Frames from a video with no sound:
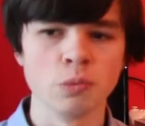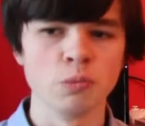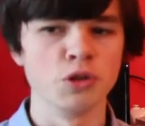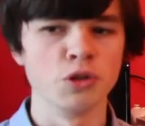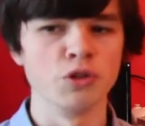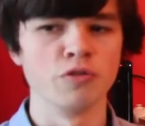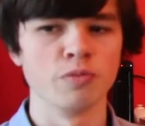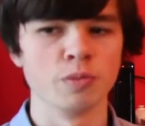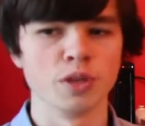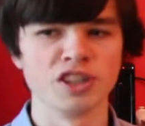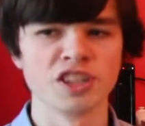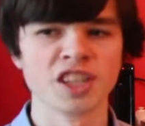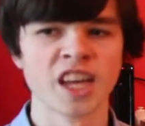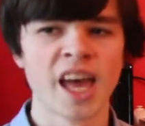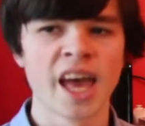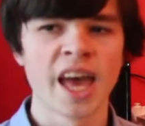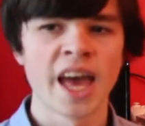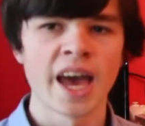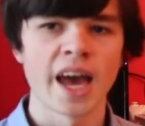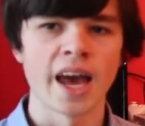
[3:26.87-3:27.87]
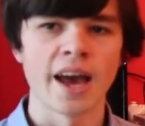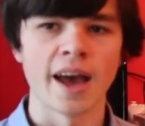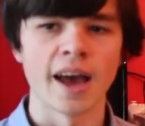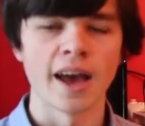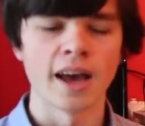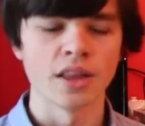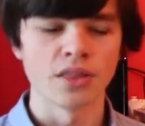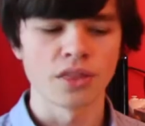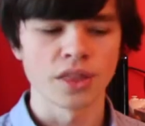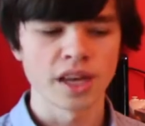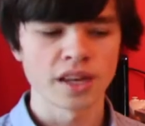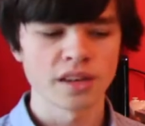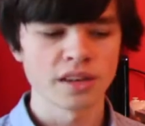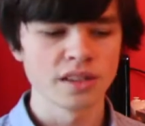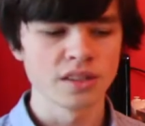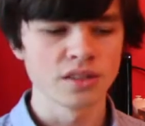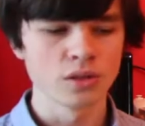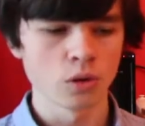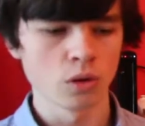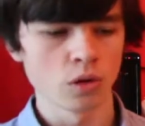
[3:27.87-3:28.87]
movement uh, and that
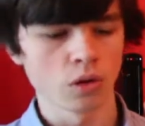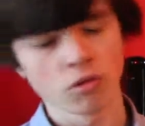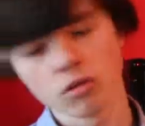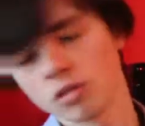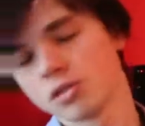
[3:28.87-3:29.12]
is all